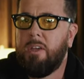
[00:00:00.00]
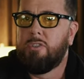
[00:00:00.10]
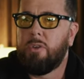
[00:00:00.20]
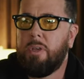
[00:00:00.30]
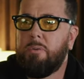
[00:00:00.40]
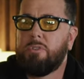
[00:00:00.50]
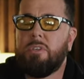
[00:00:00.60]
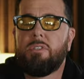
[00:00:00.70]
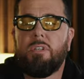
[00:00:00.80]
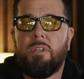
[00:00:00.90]
So he was
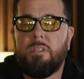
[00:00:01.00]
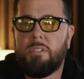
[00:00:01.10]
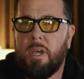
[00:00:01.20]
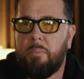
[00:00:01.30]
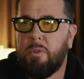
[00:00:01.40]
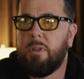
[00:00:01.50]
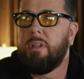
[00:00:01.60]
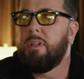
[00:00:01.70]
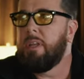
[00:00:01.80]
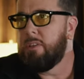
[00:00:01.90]
listening to Zeppelin
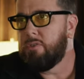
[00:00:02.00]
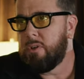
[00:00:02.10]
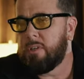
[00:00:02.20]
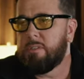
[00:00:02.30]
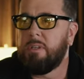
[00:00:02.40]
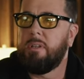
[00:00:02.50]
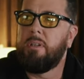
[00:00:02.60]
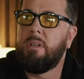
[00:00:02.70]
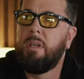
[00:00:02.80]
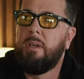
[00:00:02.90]
and Hendrix,
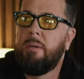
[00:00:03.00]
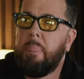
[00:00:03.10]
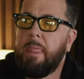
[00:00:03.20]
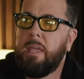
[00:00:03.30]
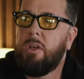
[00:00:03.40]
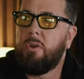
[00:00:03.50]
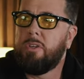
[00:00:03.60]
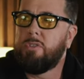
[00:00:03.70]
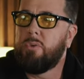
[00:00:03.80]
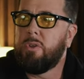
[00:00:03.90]
and he had all
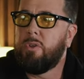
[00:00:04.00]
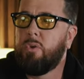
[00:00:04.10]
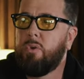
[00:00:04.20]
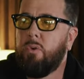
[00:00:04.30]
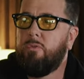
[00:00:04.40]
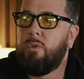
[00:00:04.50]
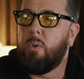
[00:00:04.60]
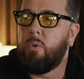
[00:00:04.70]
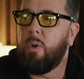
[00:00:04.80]
these really cool folk